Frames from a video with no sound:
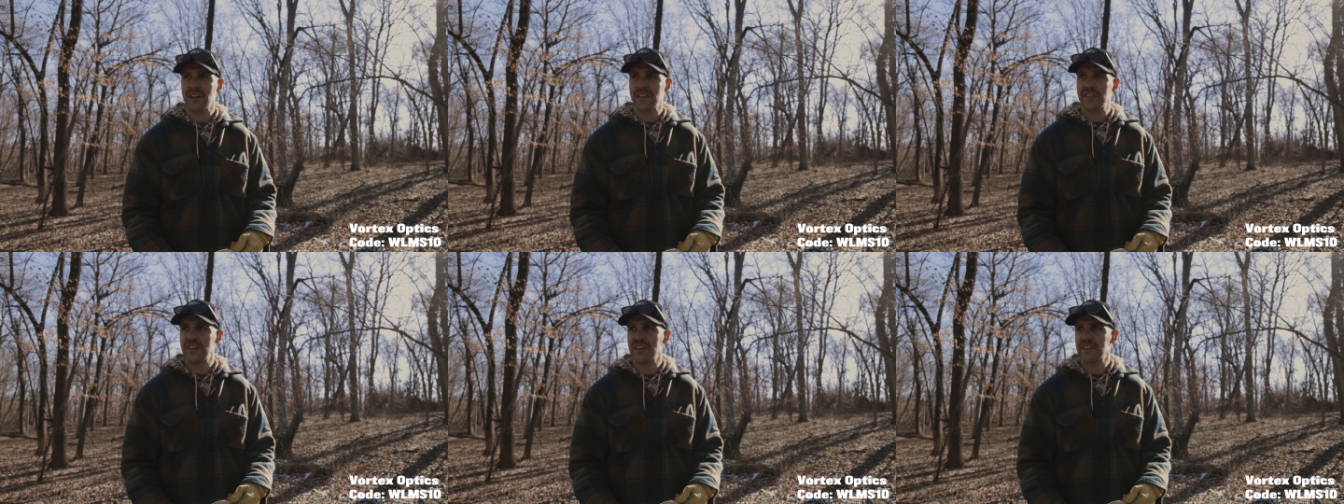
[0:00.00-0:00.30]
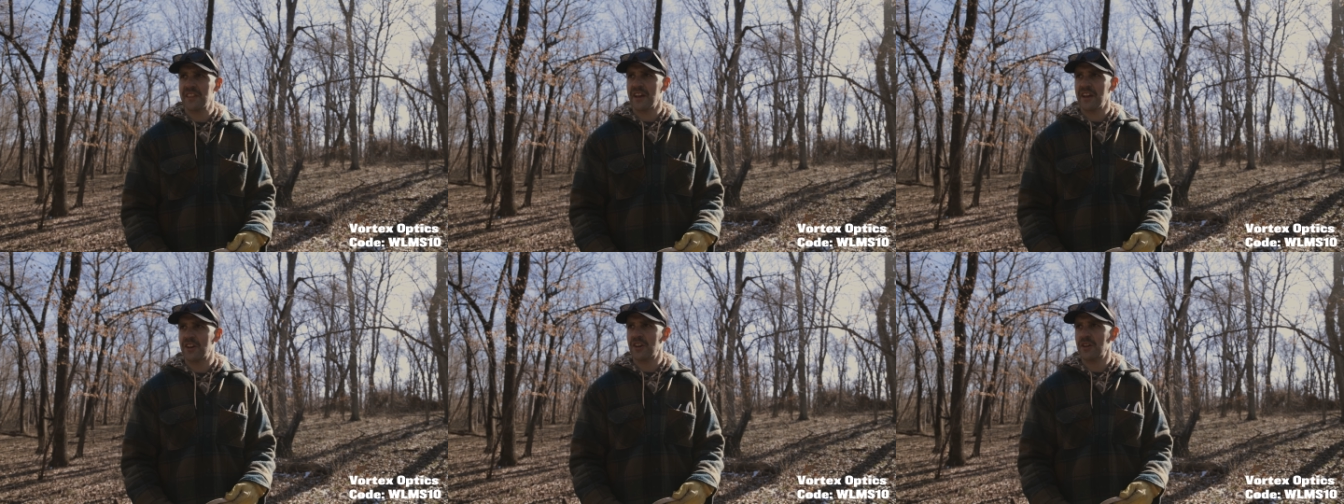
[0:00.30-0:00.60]
I
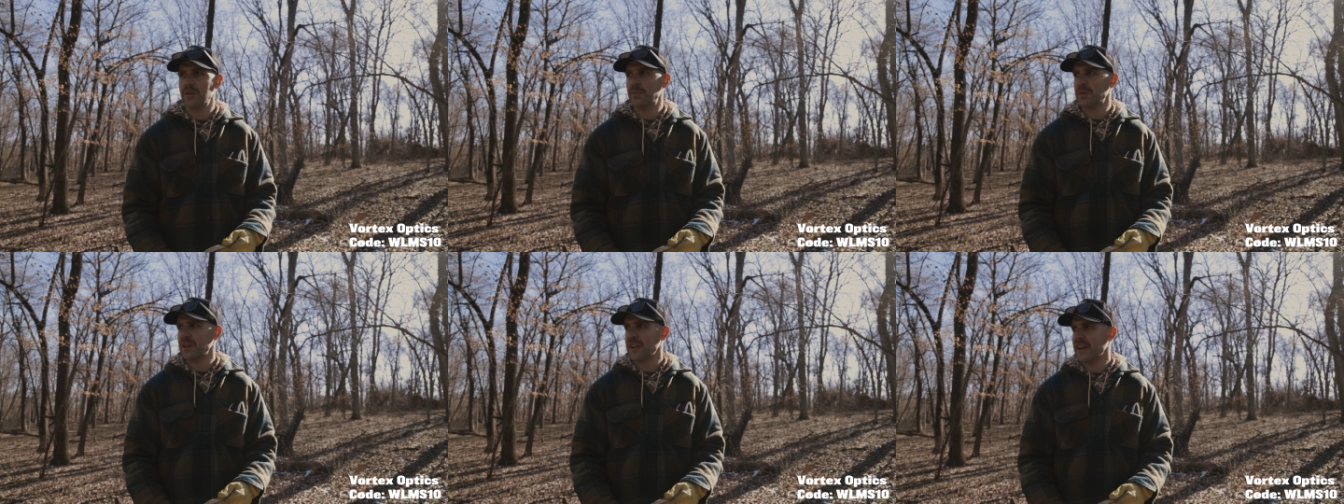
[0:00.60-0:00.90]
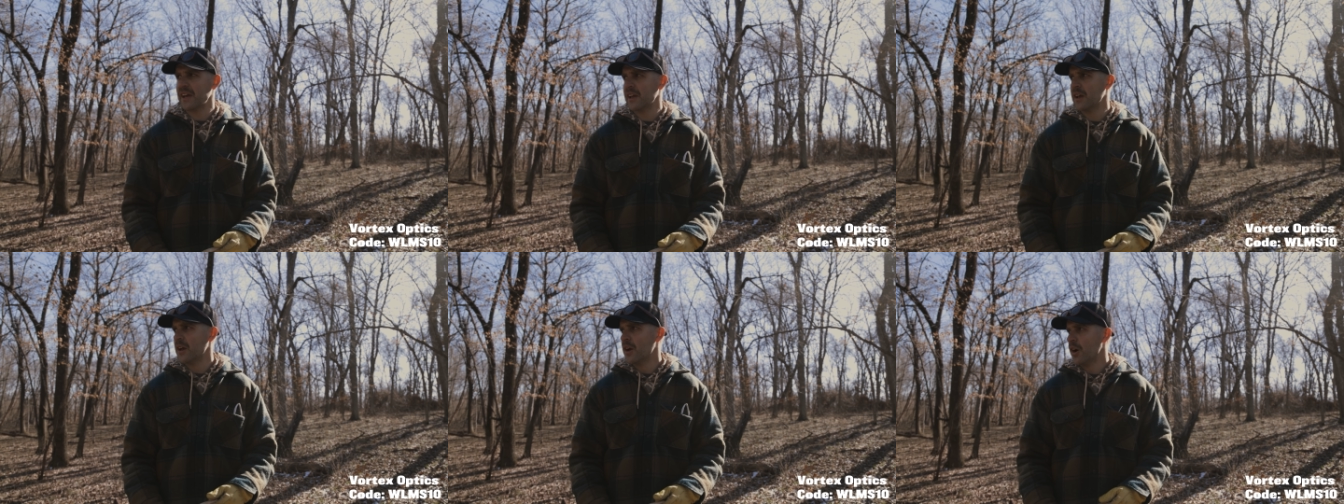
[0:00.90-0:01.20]
think that could
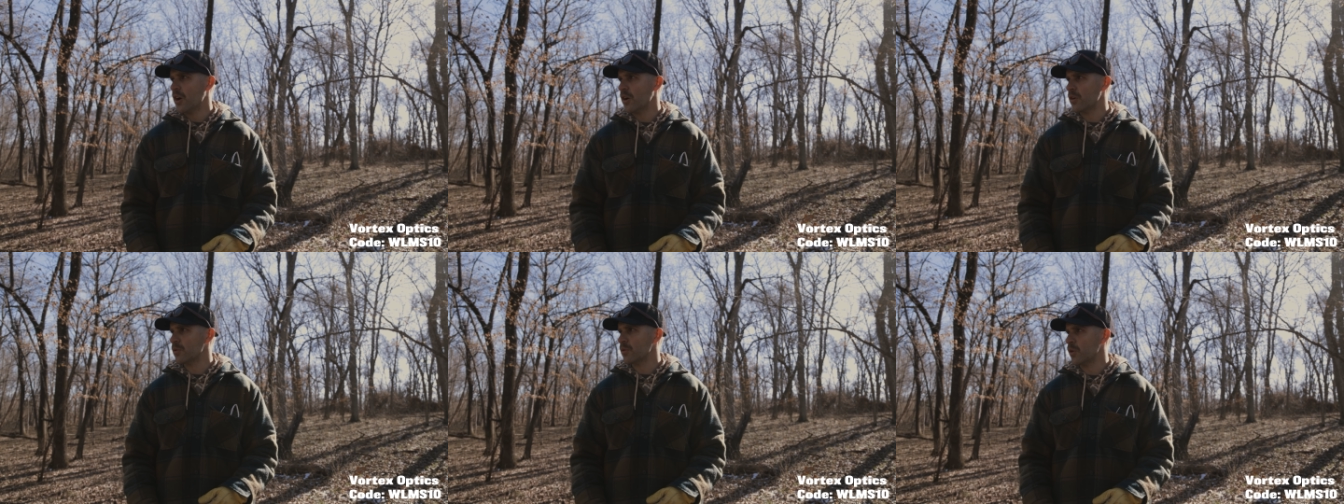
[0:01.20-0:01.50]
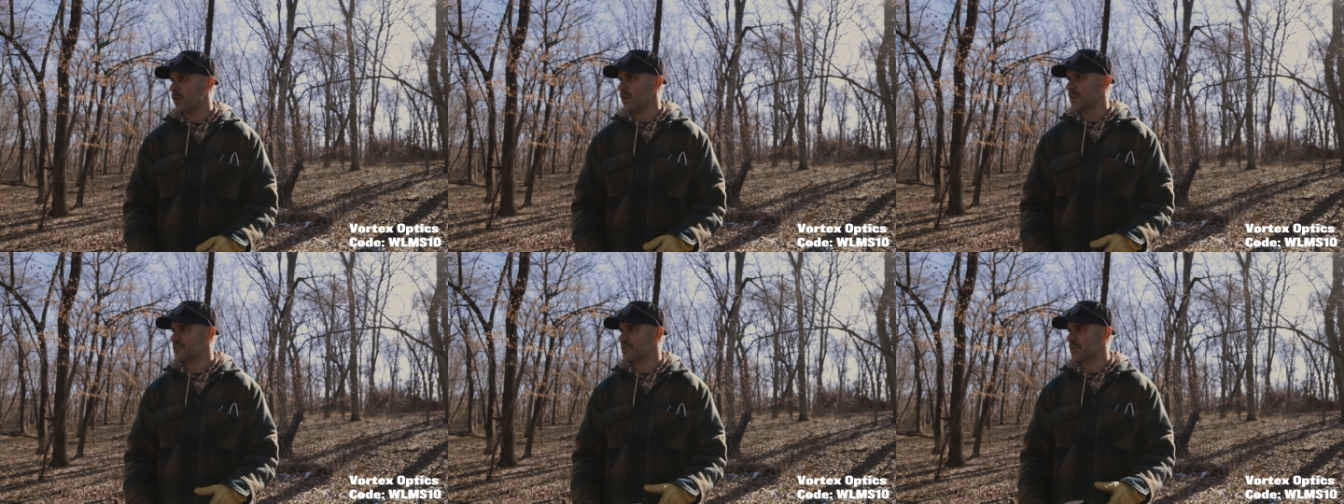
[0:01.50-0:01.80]
play a
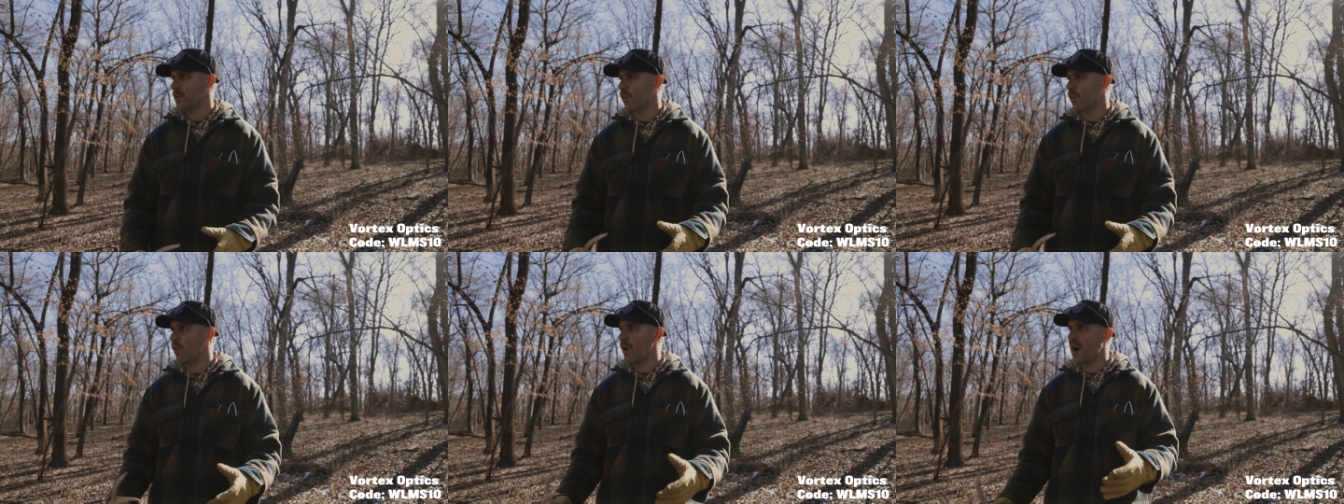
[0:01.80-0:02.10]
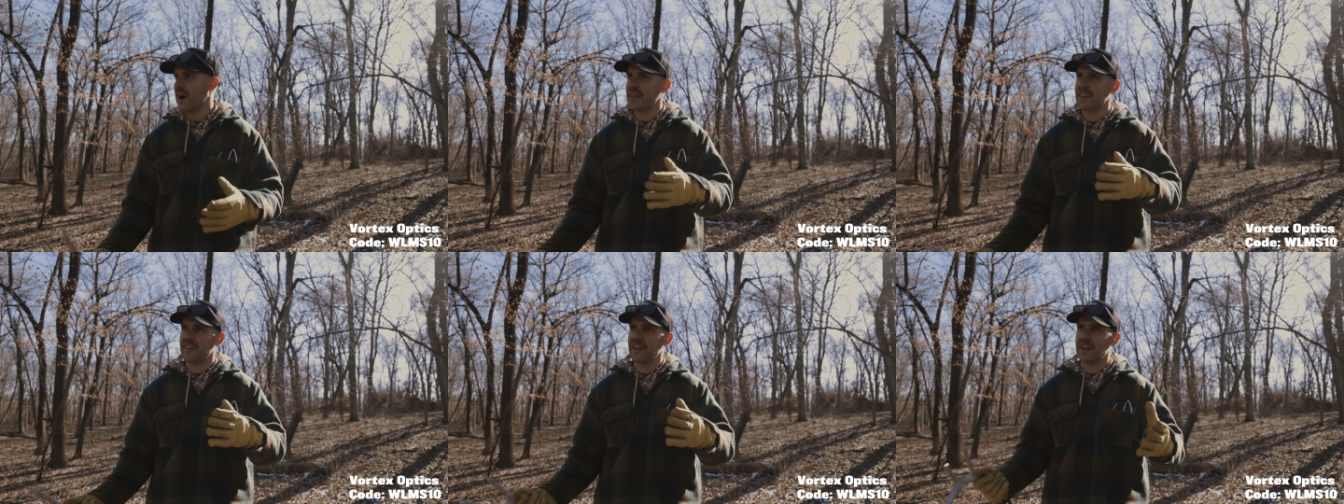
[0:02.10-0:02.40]
role as to
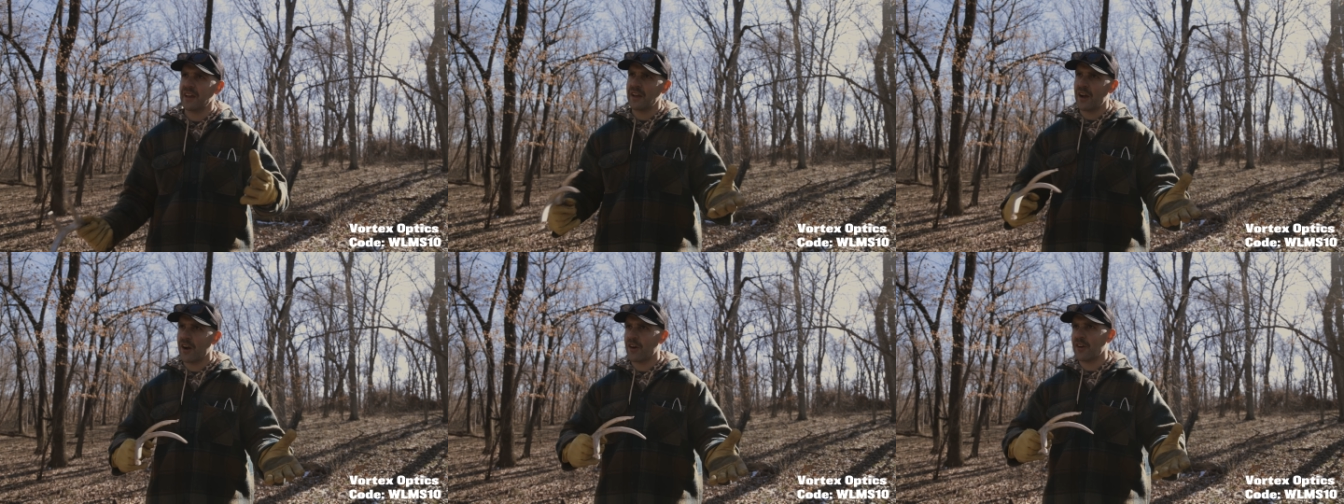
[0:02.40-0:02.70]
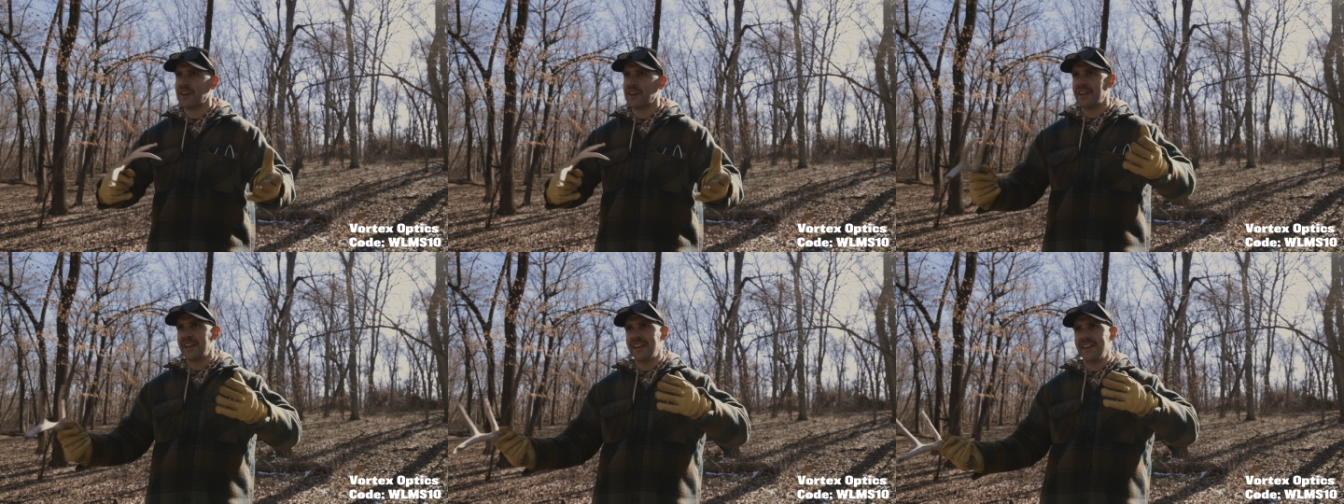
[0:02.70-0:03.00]
why they are
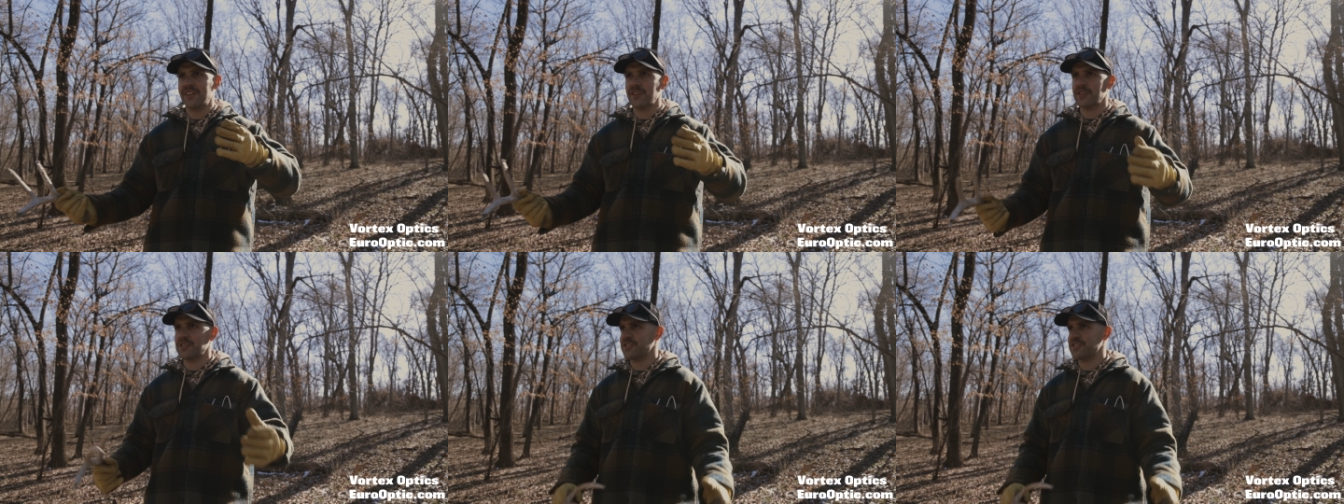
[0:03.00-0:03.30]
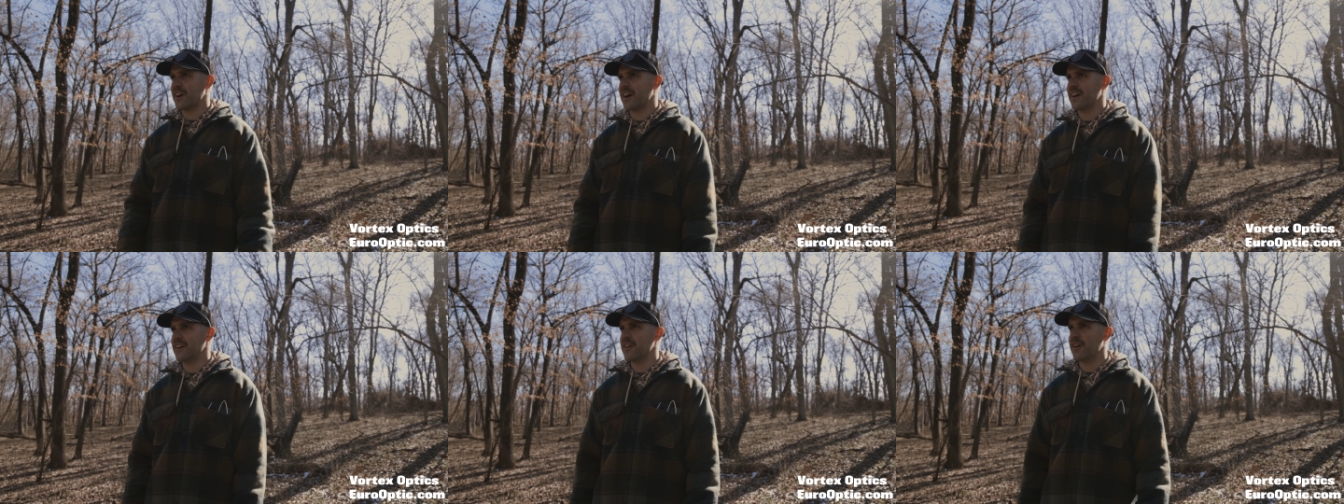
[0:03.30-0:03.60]
on either
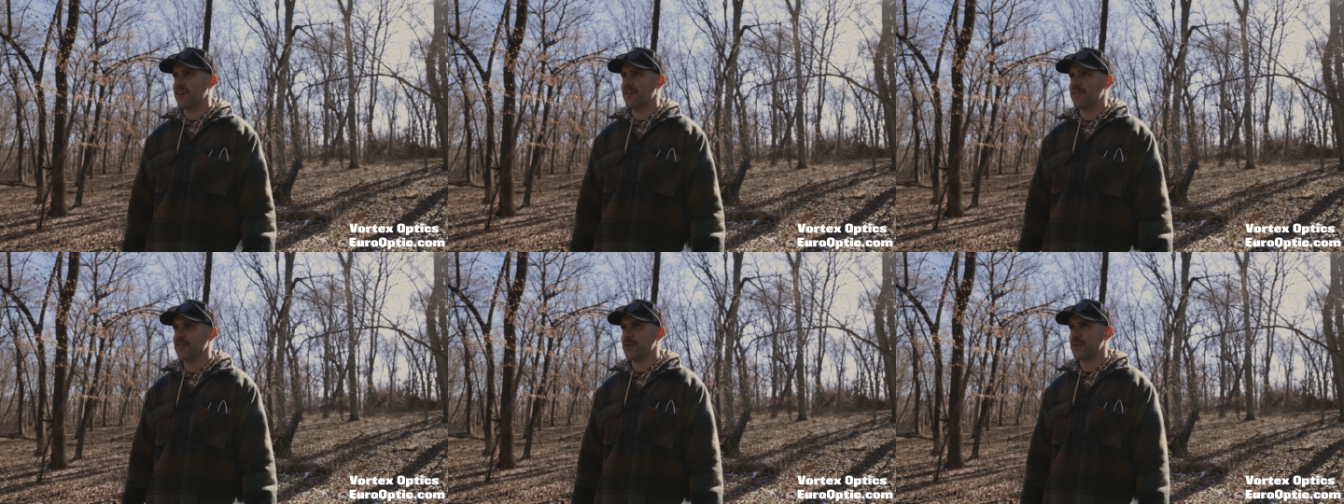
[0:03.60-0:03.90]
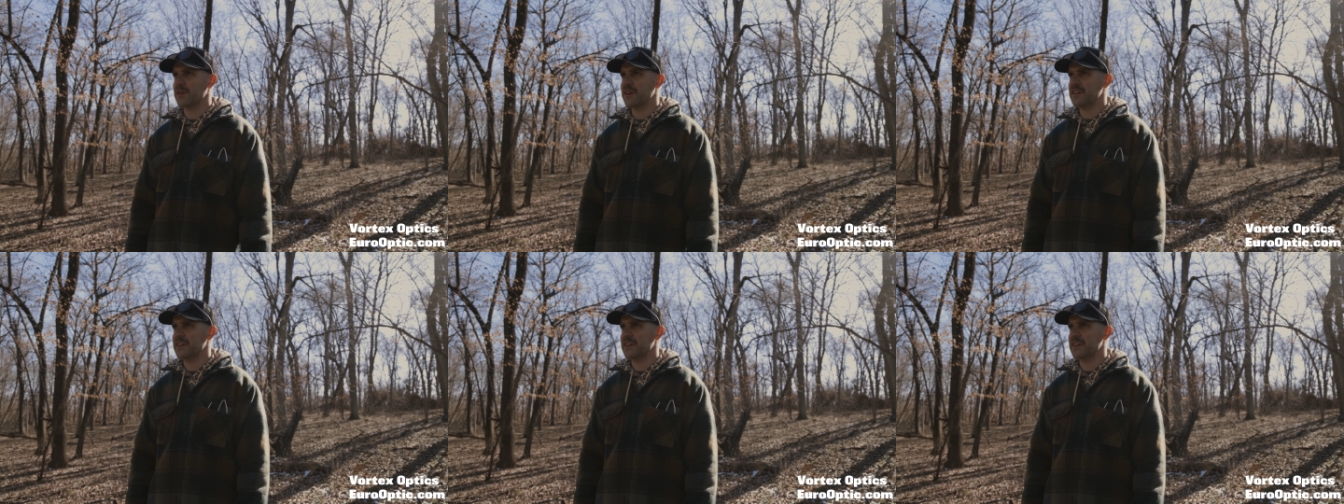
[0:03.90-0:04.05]
side of the